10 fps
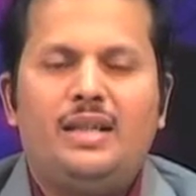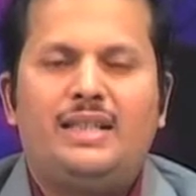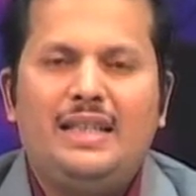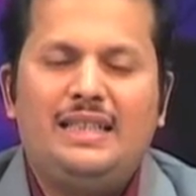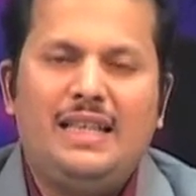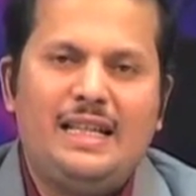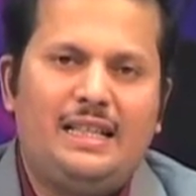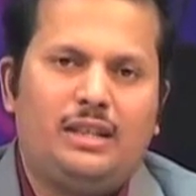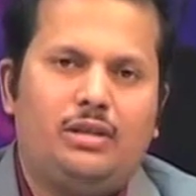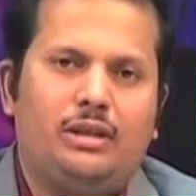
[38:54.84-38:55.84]
When Searle
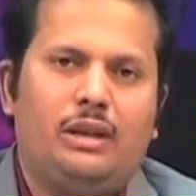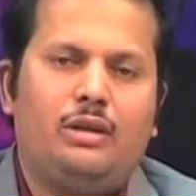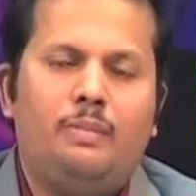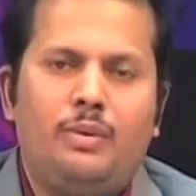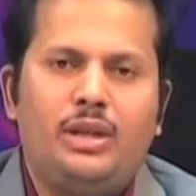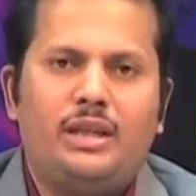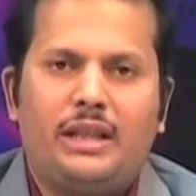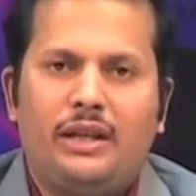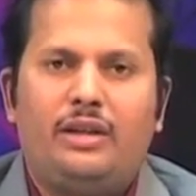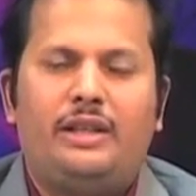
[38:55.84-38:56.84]
says the
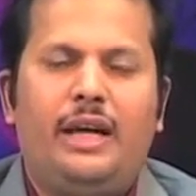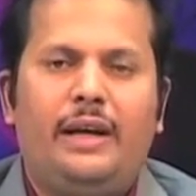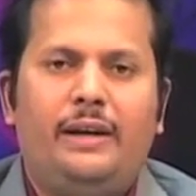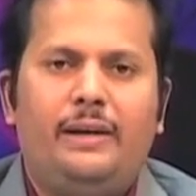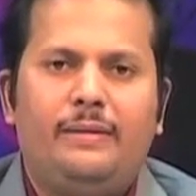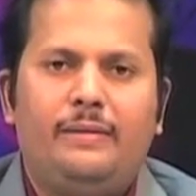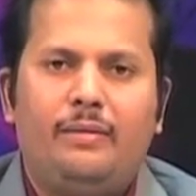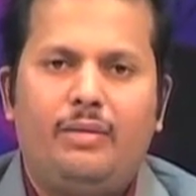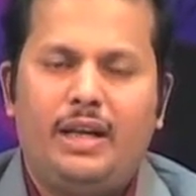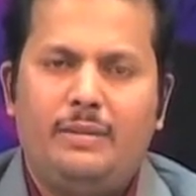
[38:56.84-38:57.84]
computers cannot think,
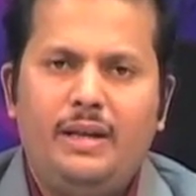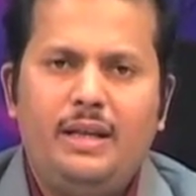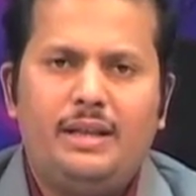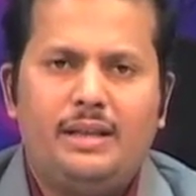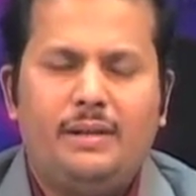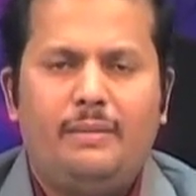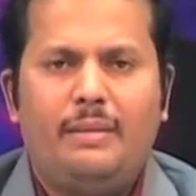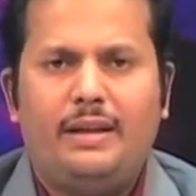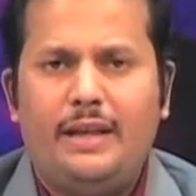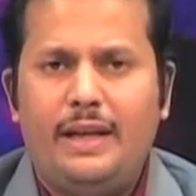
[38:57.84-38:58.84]
what he means
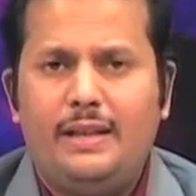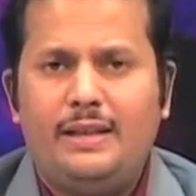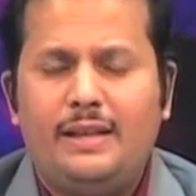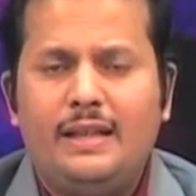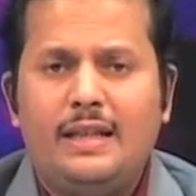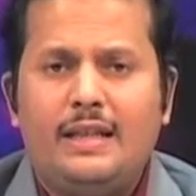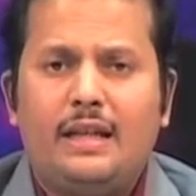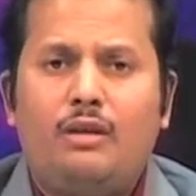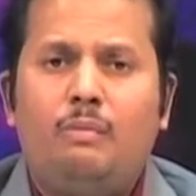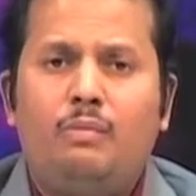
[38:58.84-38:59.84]
by this
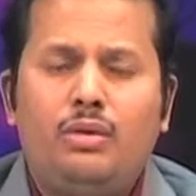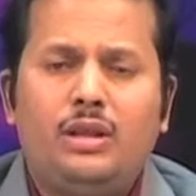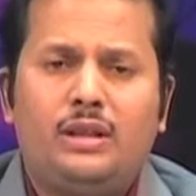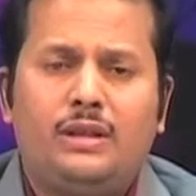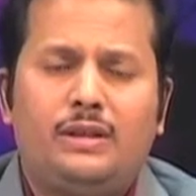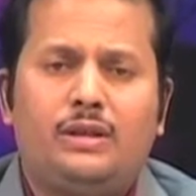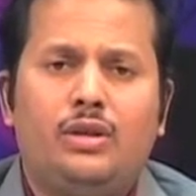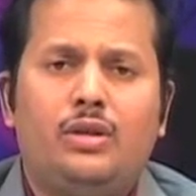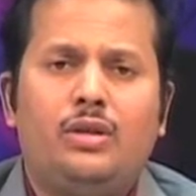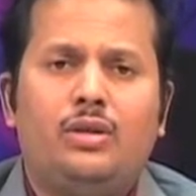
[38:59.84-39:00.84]
that computers
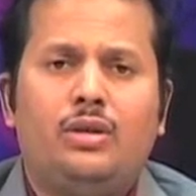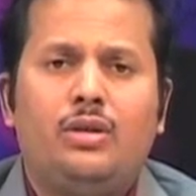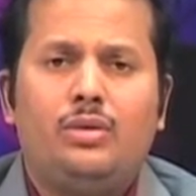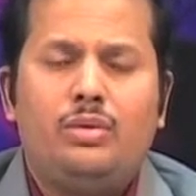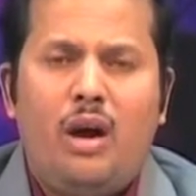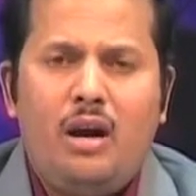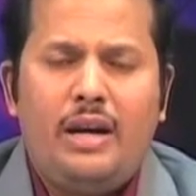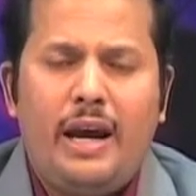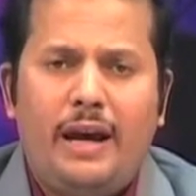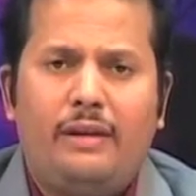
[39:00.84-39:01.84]
do
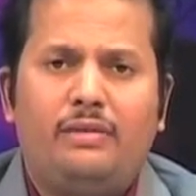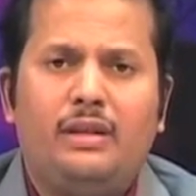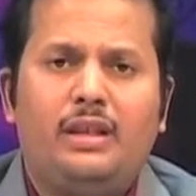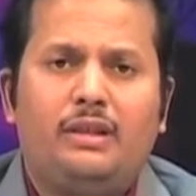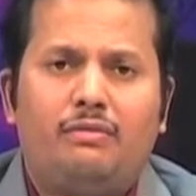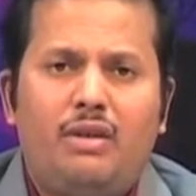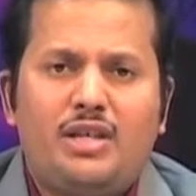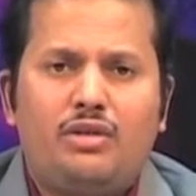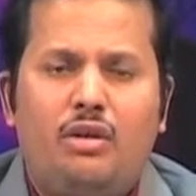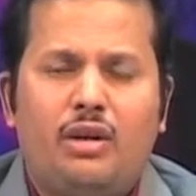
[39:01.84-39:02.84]
not have
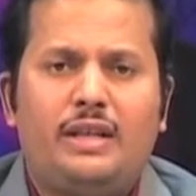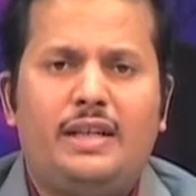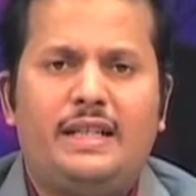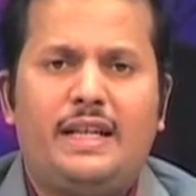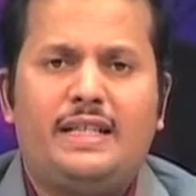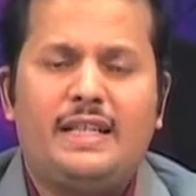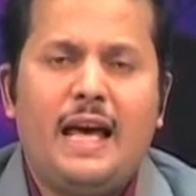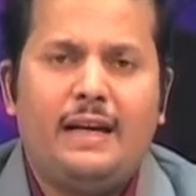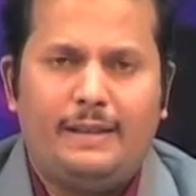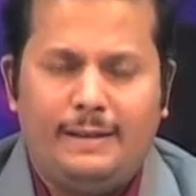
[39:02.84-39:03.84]
first order
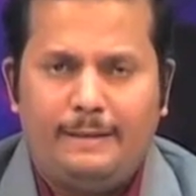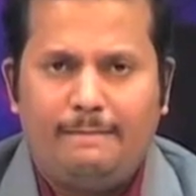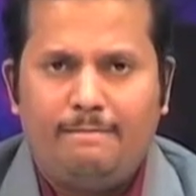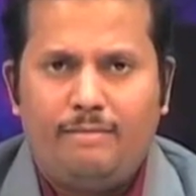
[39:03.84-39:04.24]
intentionality.